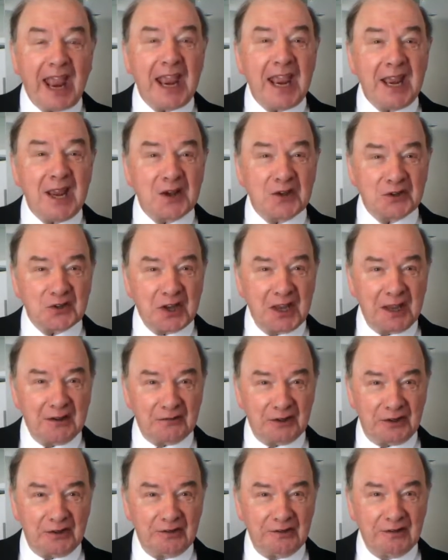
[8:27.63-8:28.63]
He has
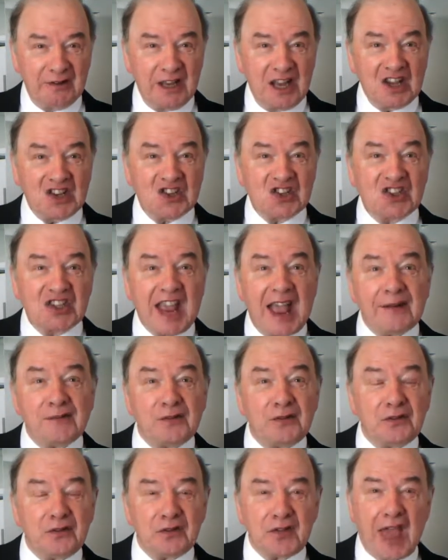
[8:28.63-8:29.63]
given
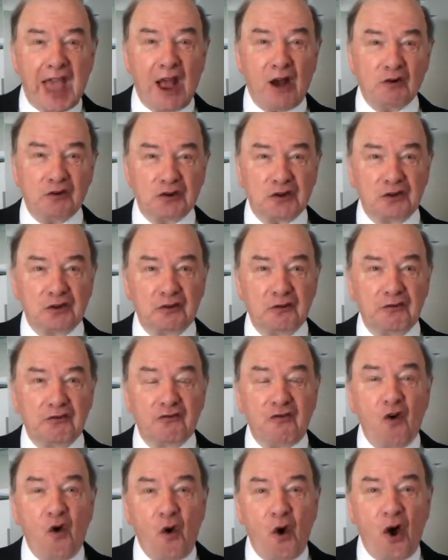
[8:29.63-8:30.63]

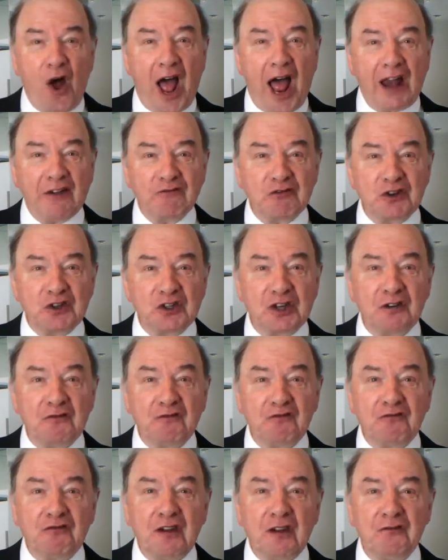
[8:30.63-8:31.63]

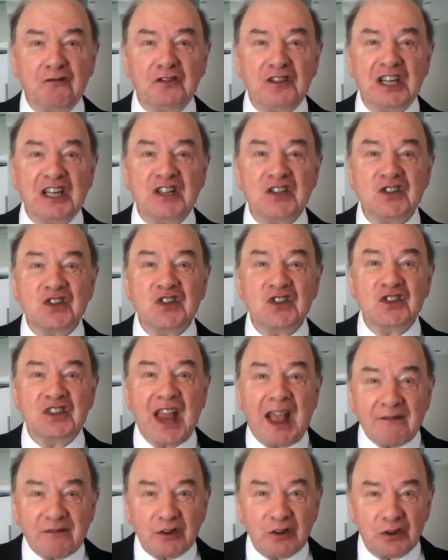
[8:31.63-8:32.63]

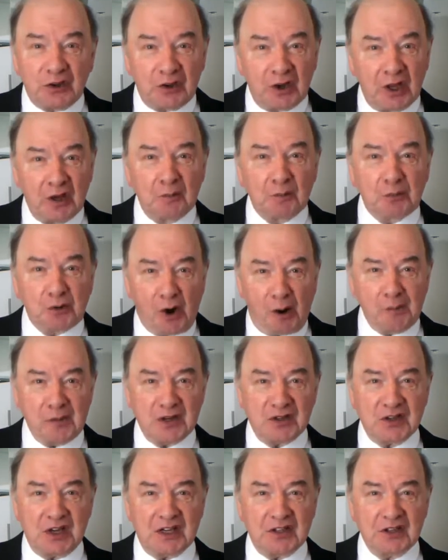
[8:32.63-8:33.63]
7,457
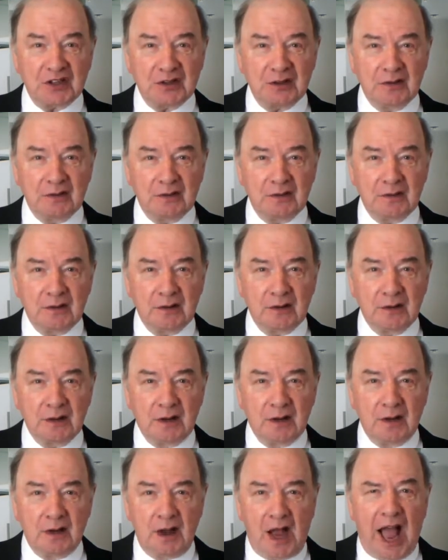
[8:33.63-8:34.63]
promises.
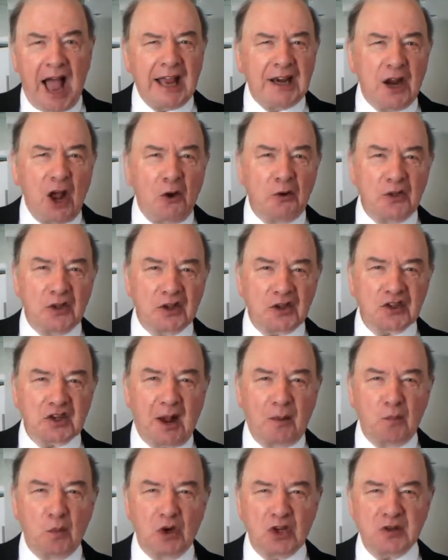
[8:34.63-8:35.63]
I know that
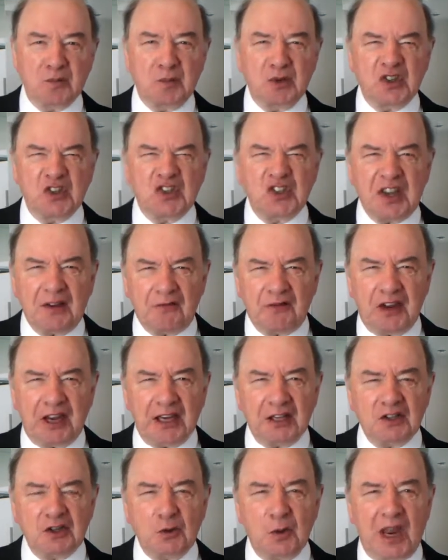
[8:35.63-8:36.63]
some were
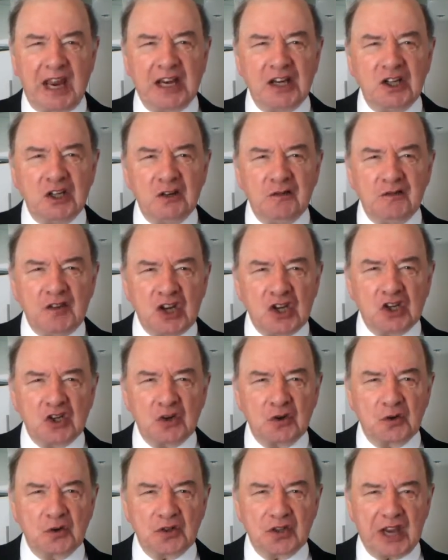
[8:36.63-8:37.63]
specific to
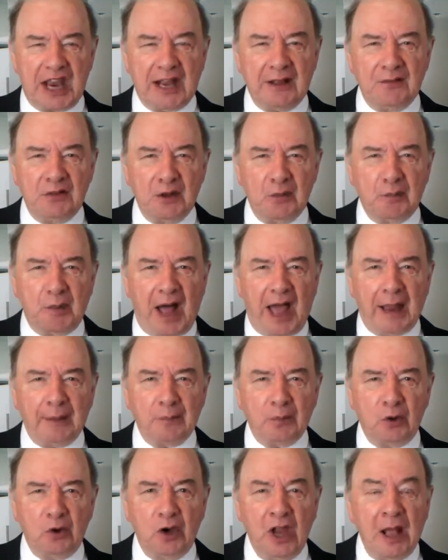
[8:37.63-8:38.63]
individuals in the
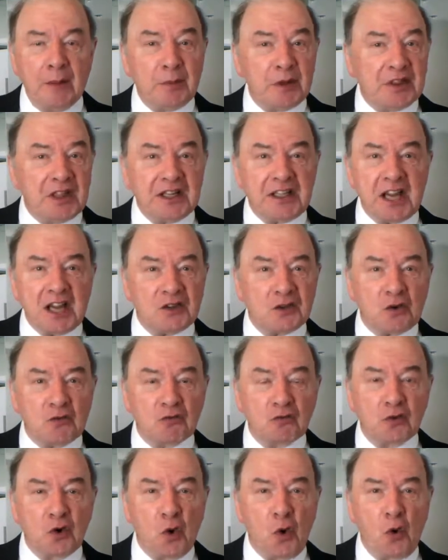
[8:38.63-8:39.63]
Bible, but that
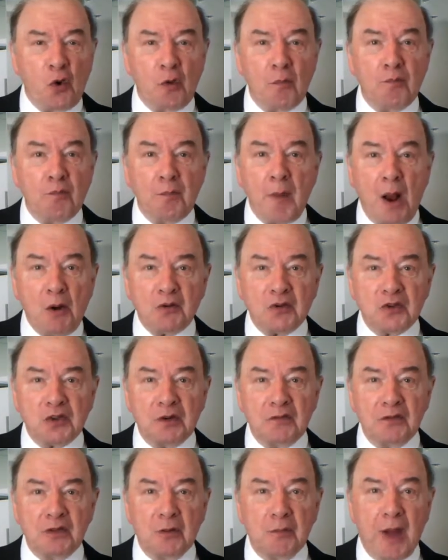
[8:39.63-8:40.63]
doesn't rule
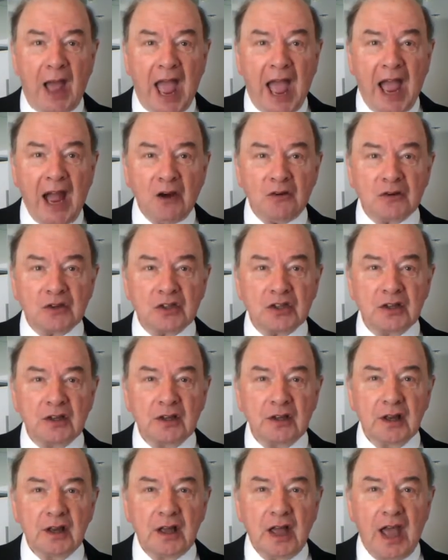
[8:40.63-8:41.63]
most of them out.